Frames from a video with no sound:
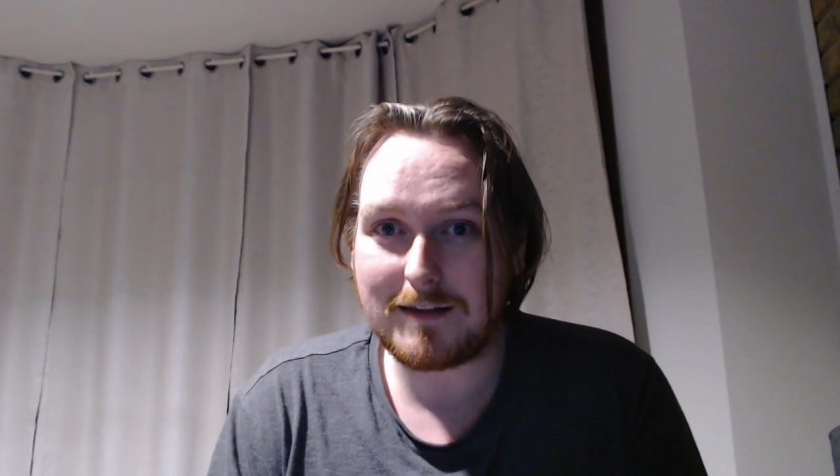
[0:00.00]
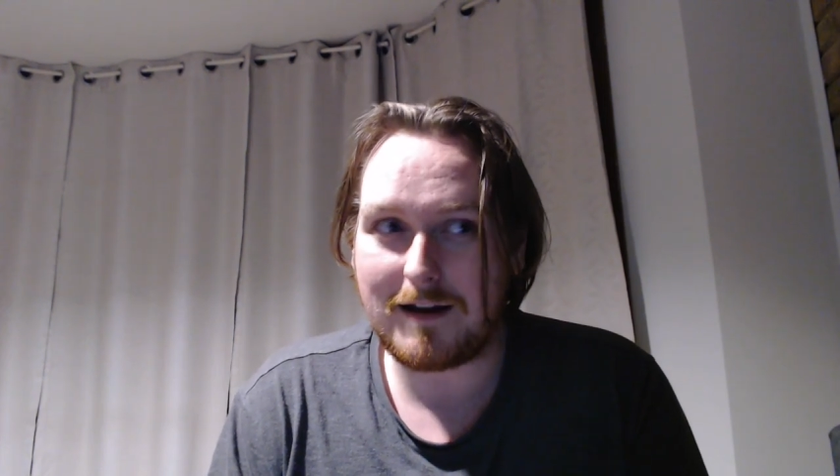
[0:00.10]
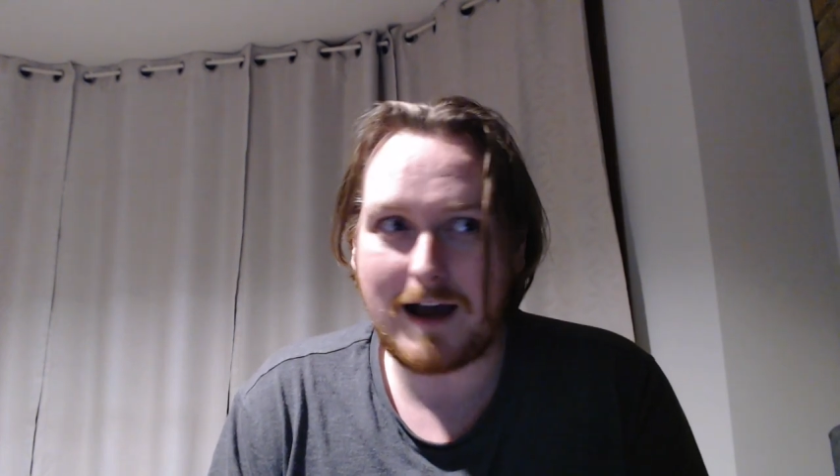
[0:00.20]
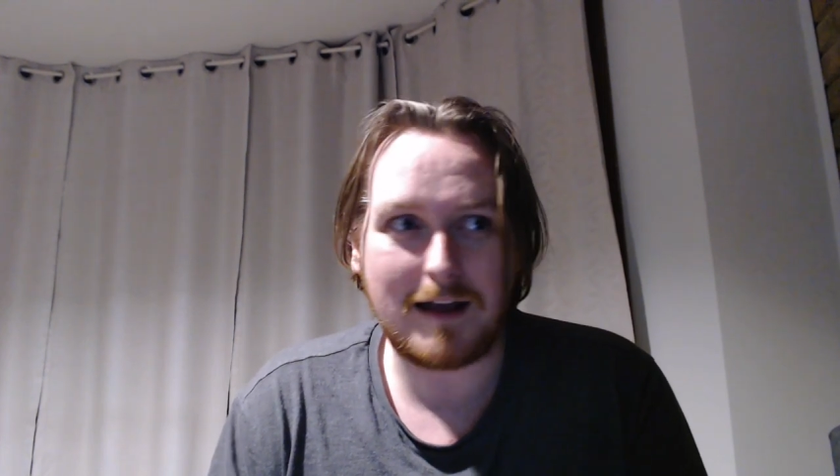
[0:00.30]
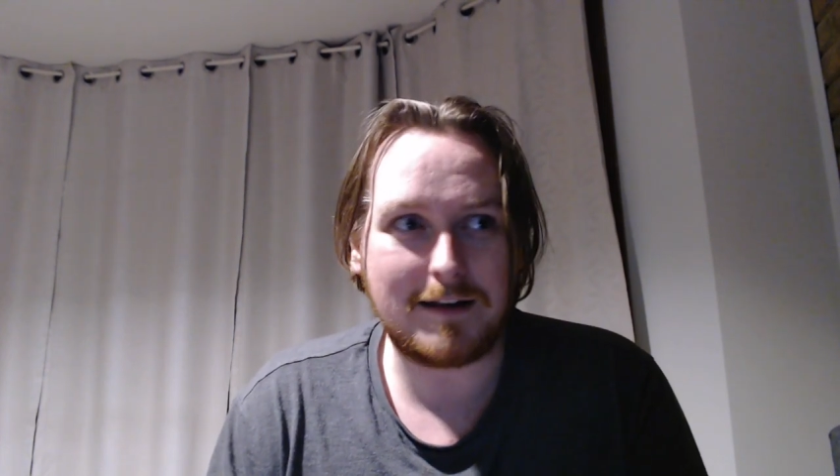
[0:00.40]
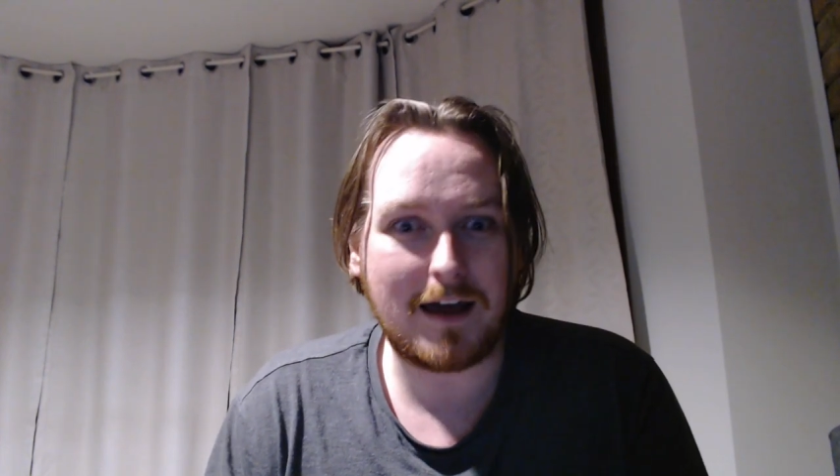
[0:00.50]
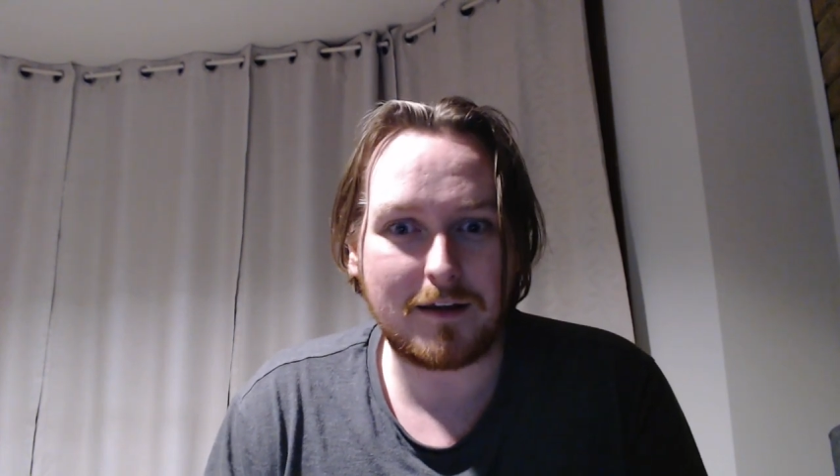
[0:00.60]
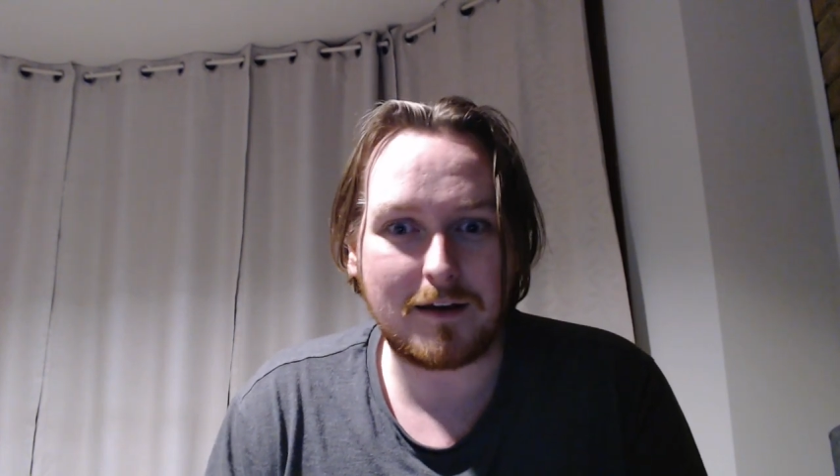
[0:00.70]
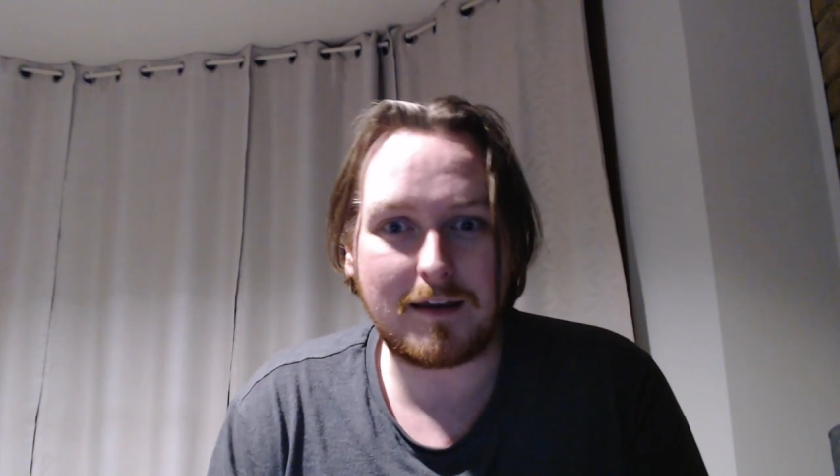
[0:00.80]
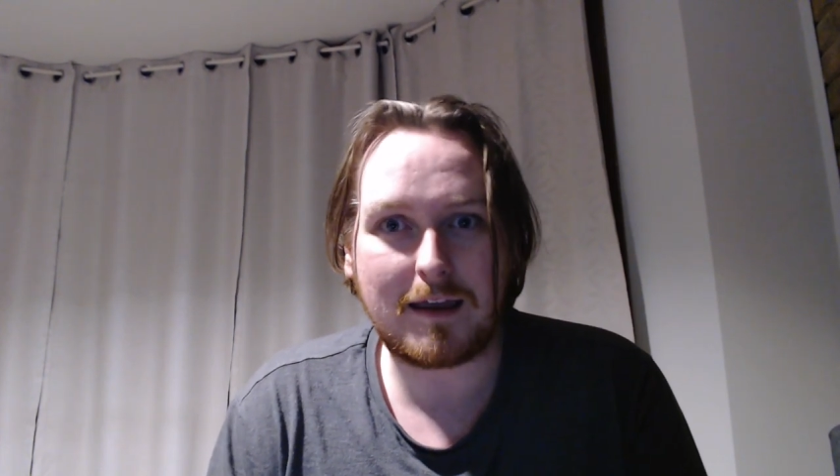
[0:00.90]

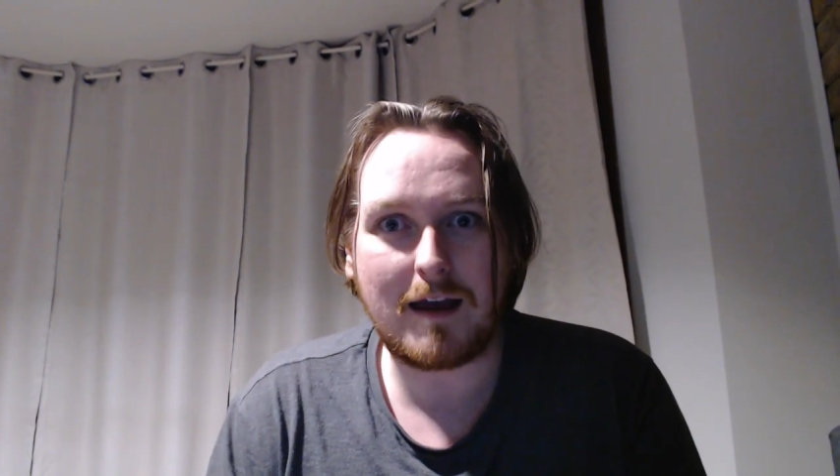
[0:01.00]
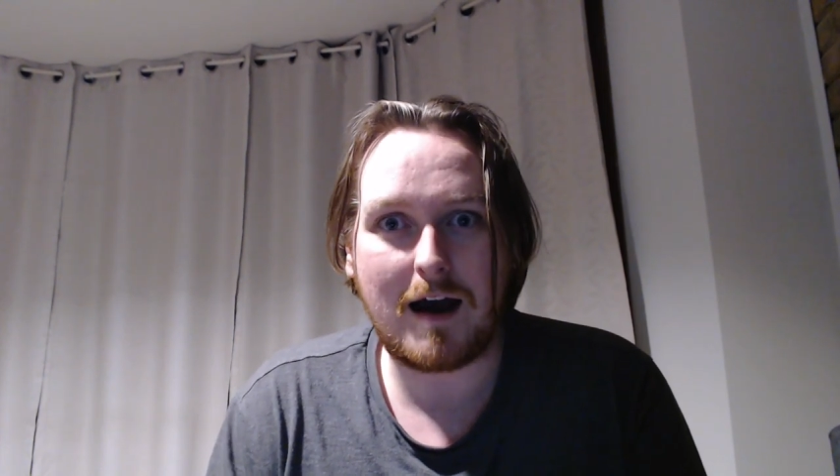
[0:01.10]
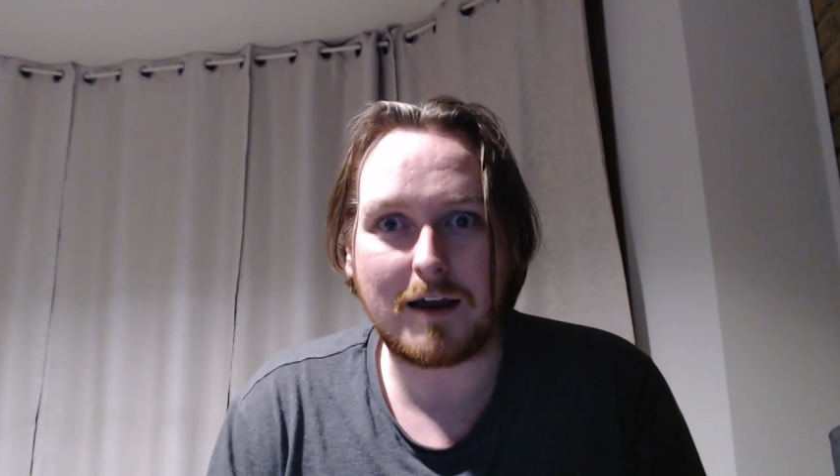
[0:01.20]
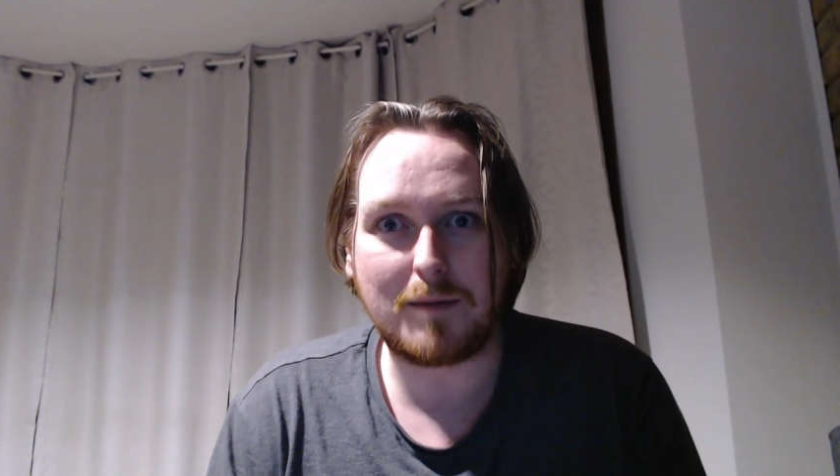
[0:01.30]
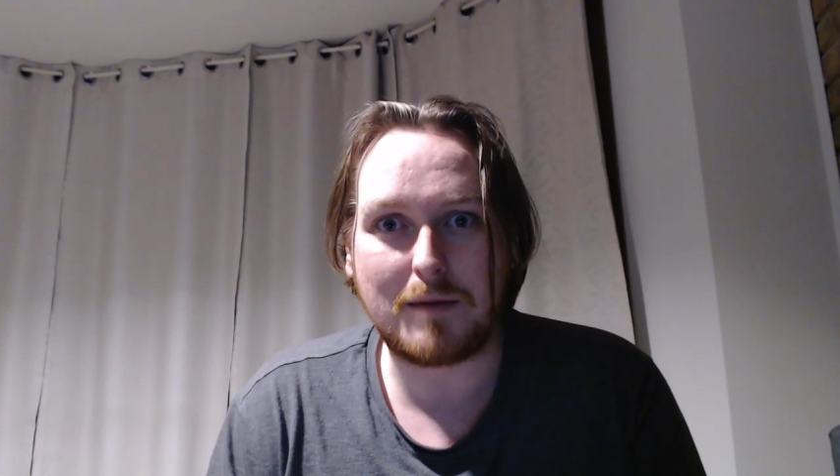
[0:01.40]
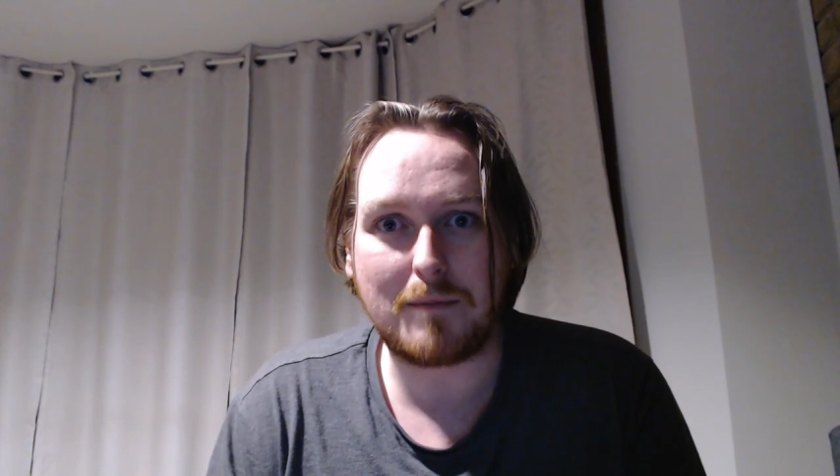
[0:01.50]
another argument